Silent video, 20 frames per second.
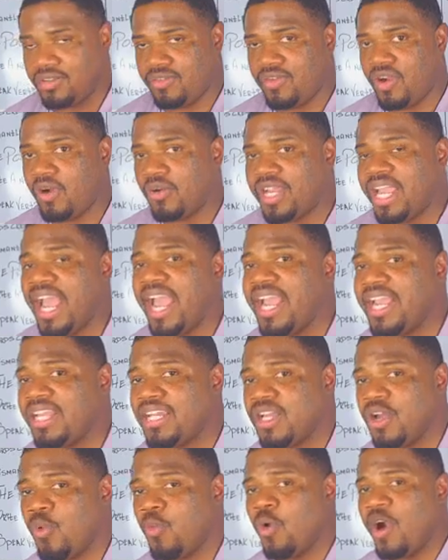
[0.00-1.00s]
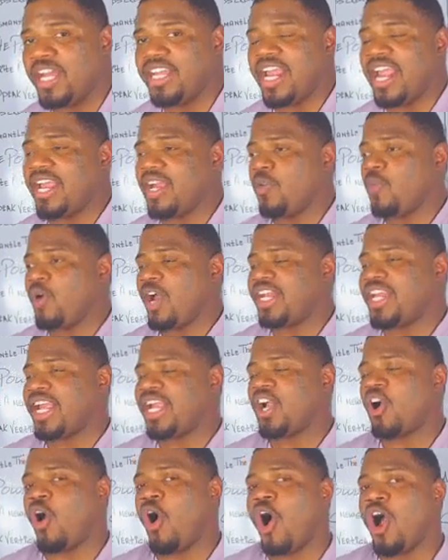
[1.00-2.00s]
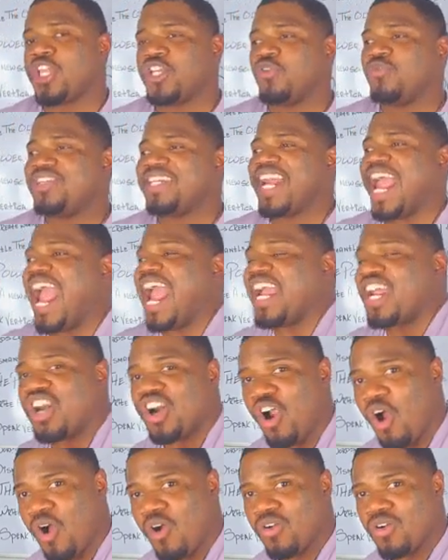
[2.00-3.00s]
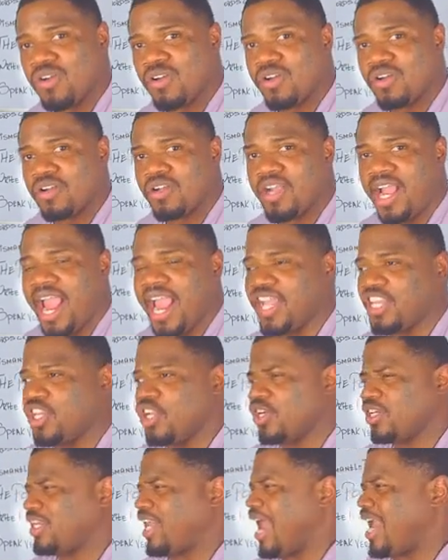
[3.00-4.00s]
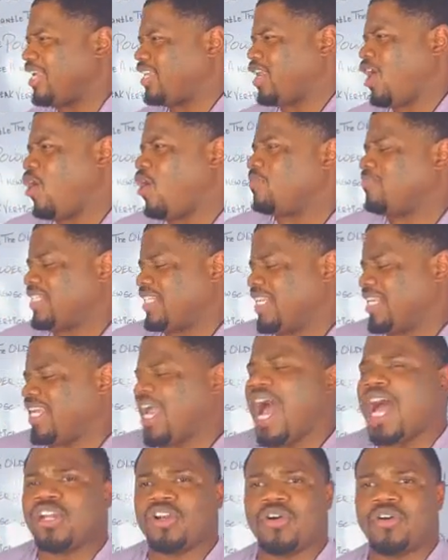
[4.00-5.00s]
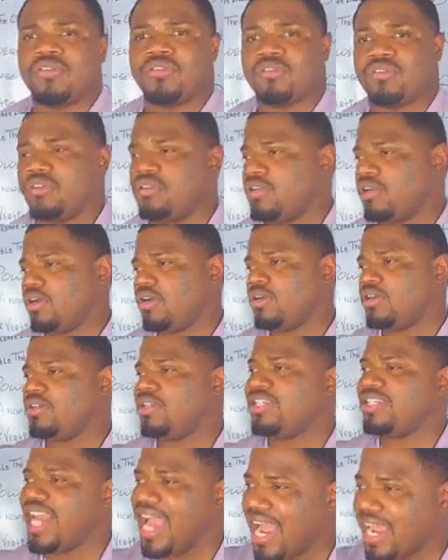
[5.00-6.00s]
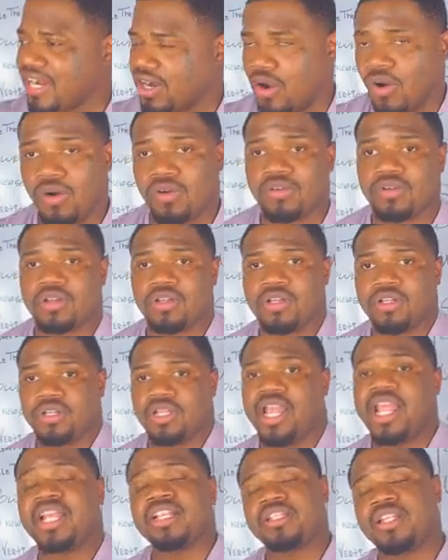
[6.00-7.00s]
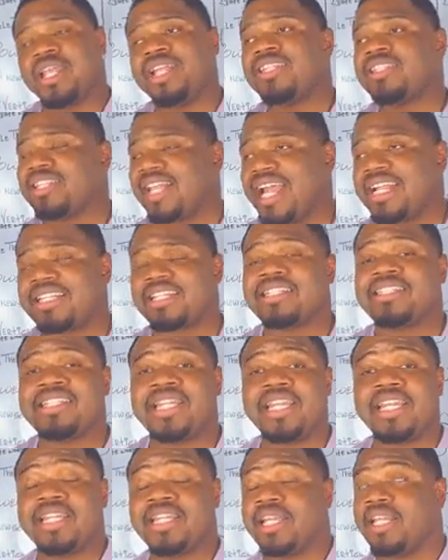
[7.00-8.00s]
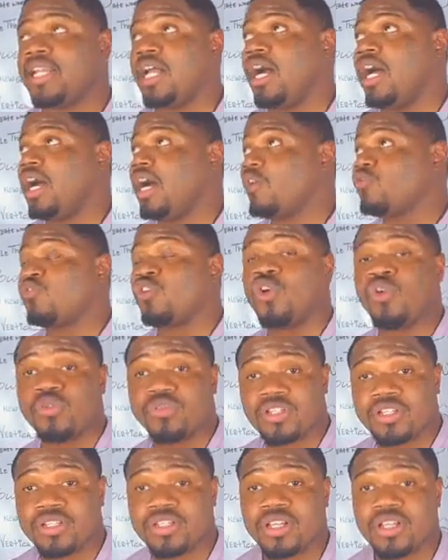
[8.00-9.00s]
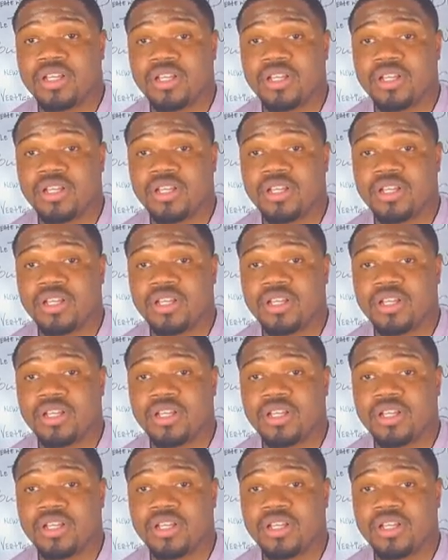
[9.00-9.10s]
Okay? When they call you negro and you're like, yo, I'm Tiano. Negro. It's like the scene in Roots.